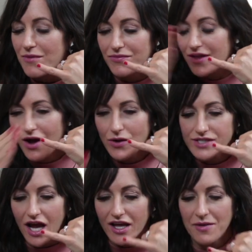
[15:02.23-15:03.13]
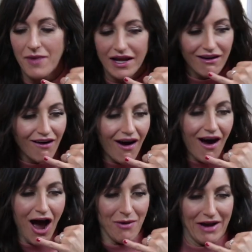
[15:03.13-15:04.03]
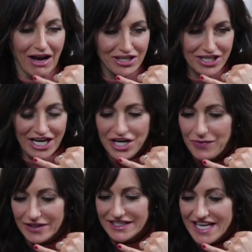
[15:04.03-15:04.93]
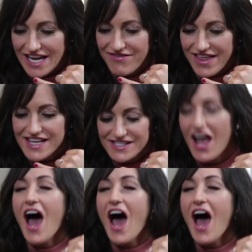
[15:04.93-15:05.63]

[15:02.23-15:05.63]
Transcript: from the hotel, and I'm like, oh my gosh, can you believe this?